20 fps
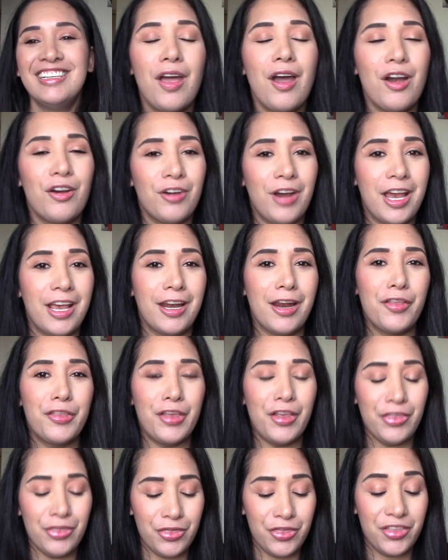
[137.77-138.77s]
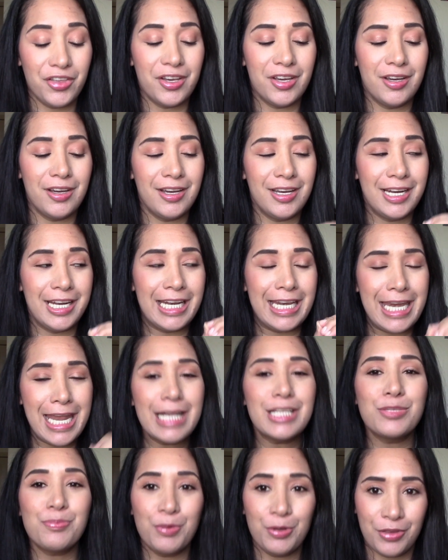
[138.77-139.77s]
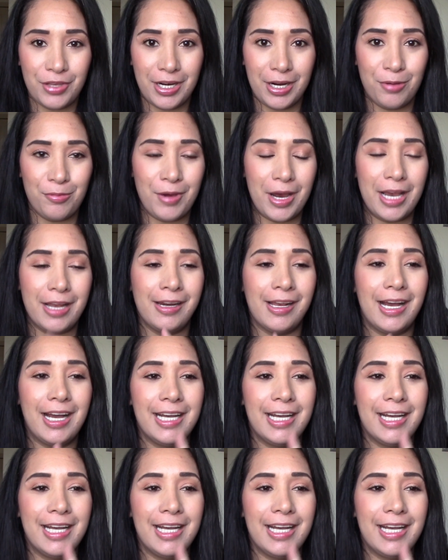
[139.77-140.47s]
Alright, then the next book that I read,